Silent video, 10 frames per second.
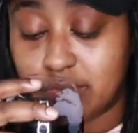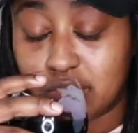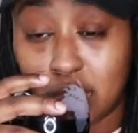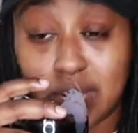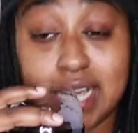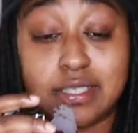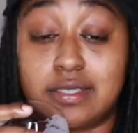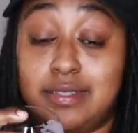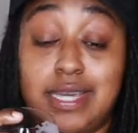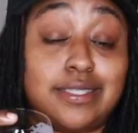So that's
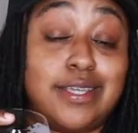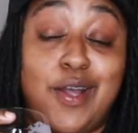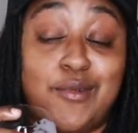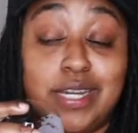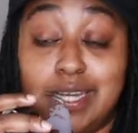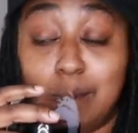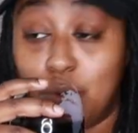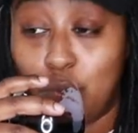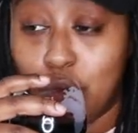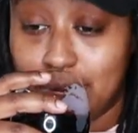that's already
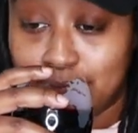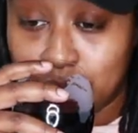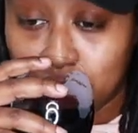number one.